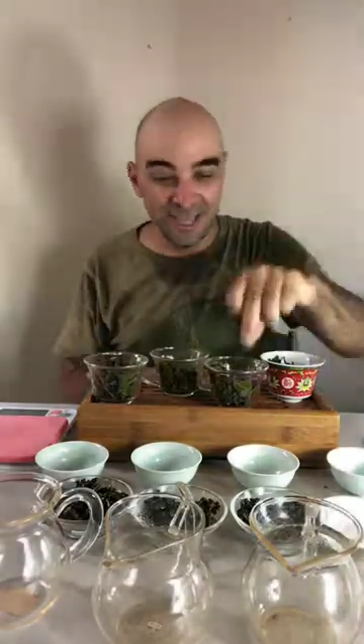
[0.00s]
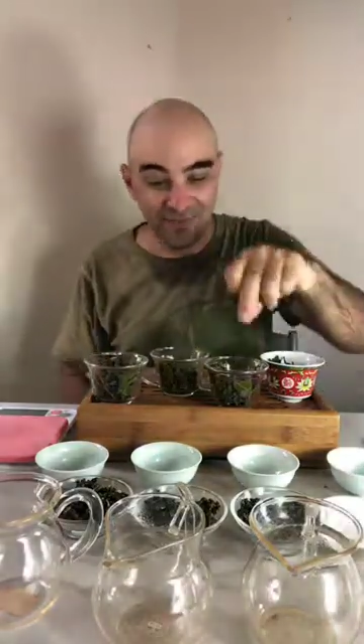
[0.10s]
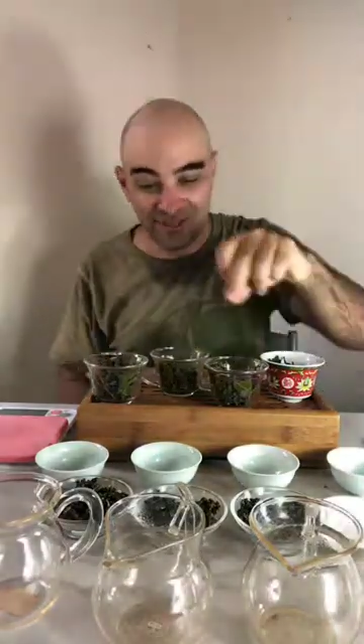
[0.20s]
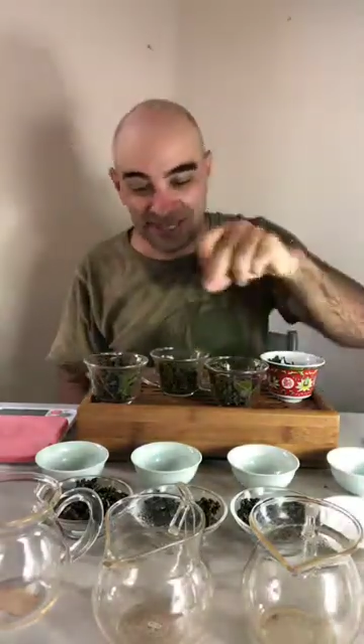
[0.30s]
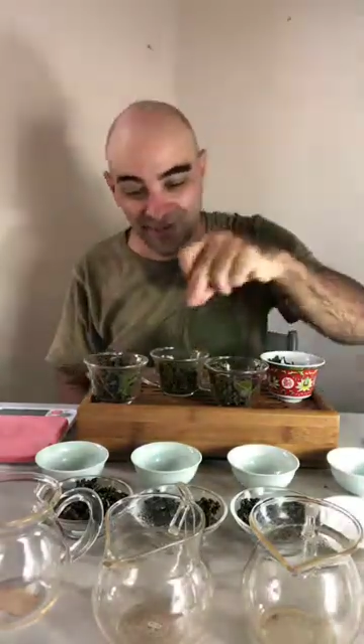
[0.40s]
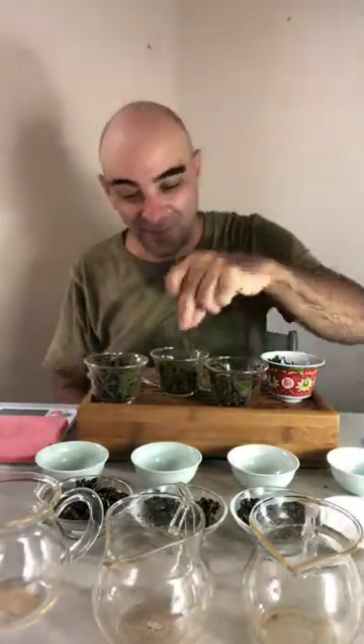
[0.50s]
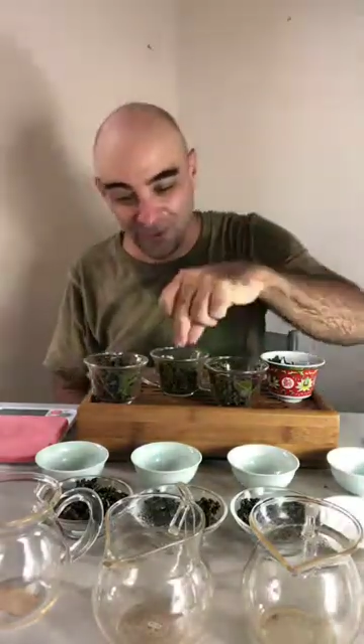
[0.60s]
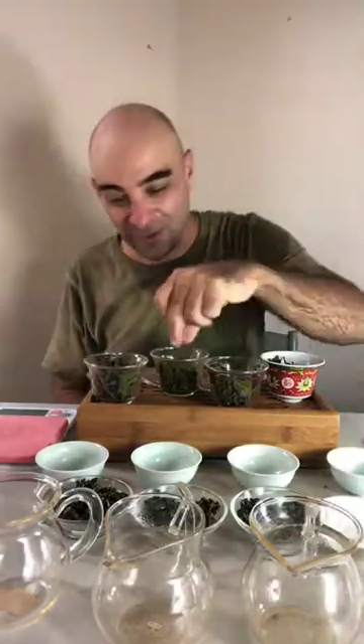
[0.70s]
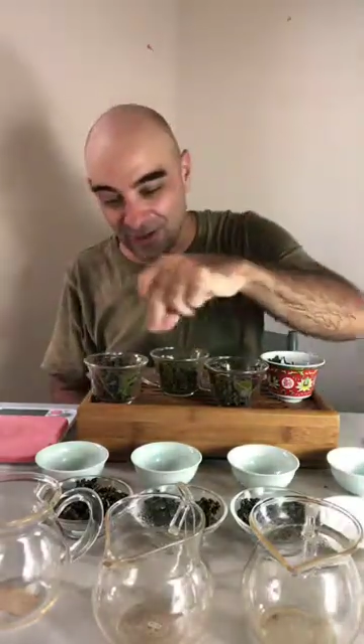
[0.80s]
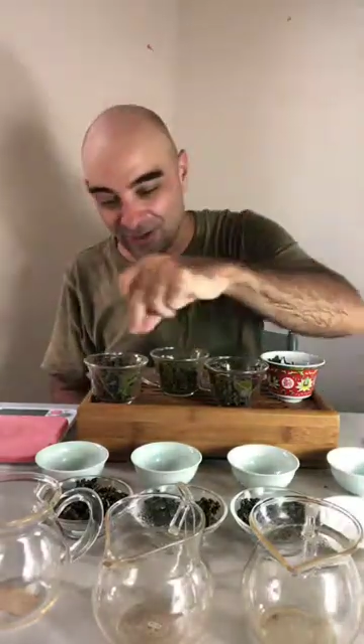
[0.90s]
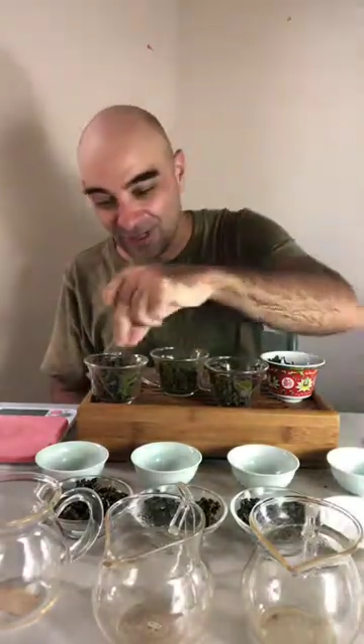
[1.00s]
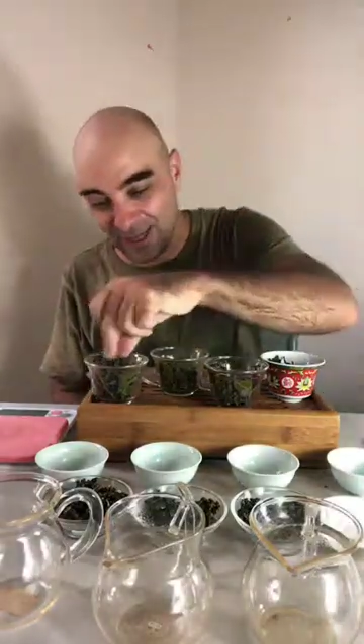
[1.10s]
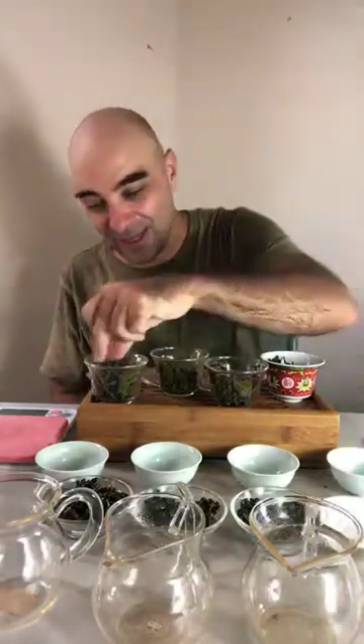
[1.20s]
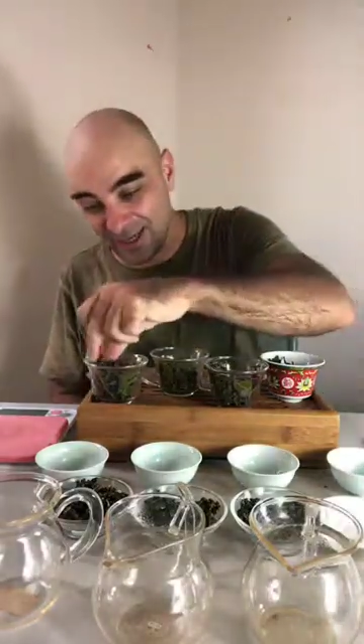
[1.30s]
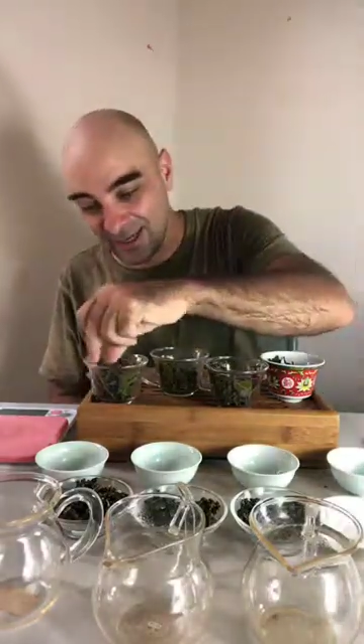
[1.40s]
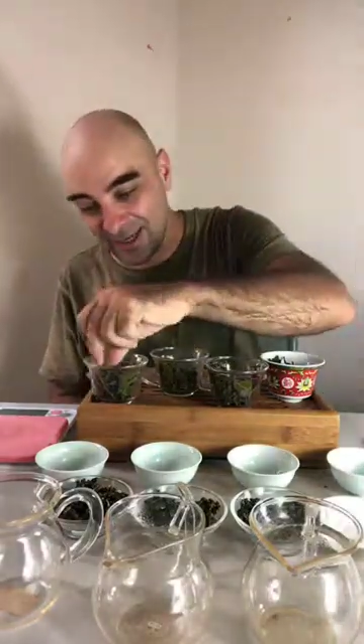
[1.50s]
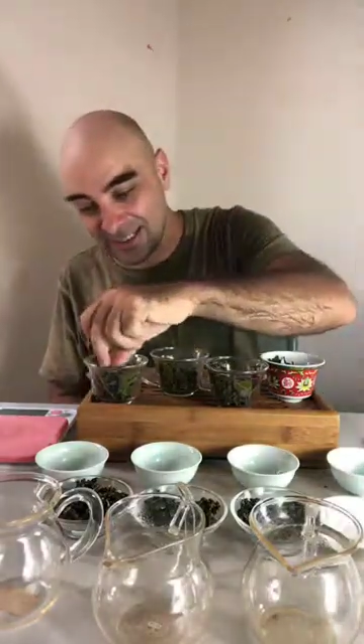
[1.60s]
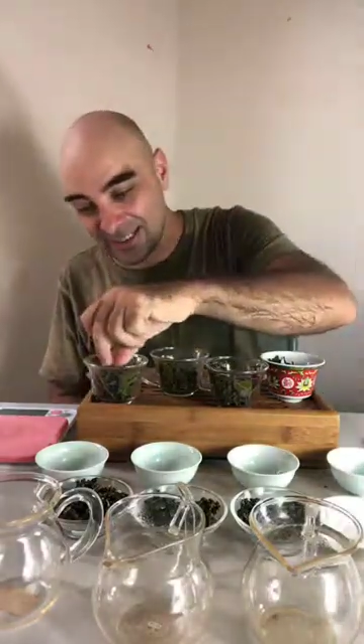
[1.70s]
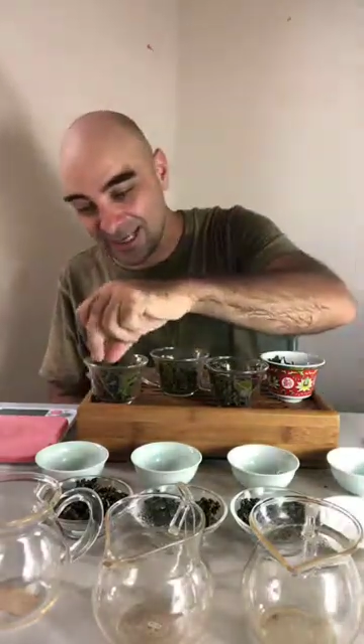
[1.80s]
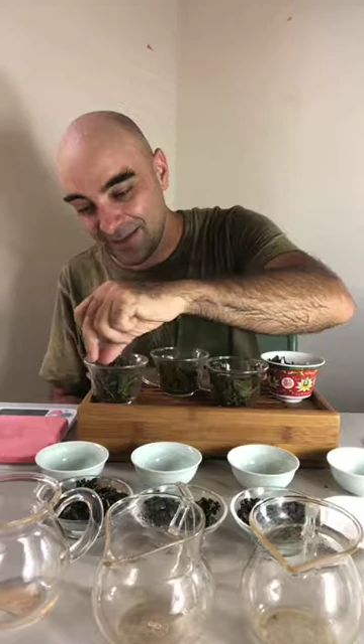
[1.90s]
Every time I pull out a
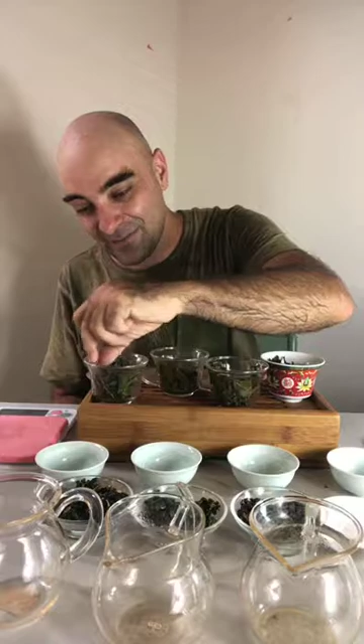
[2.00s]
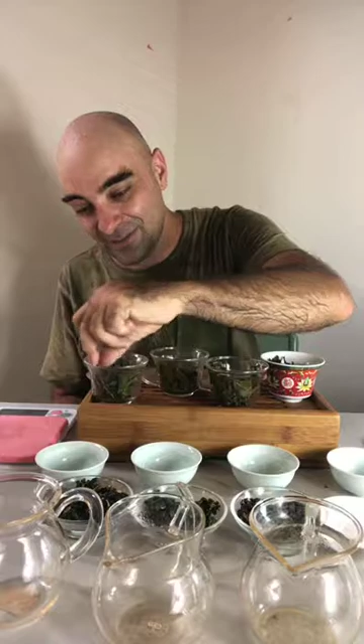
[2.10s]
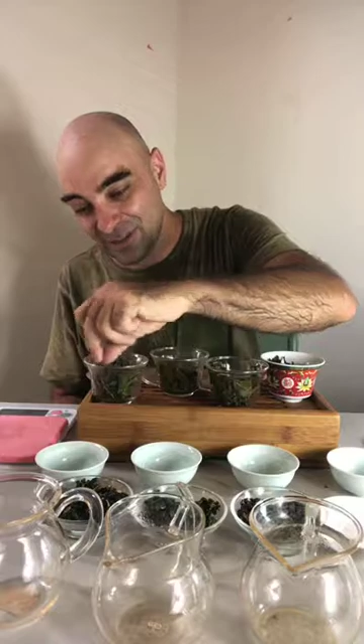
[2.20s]
stem,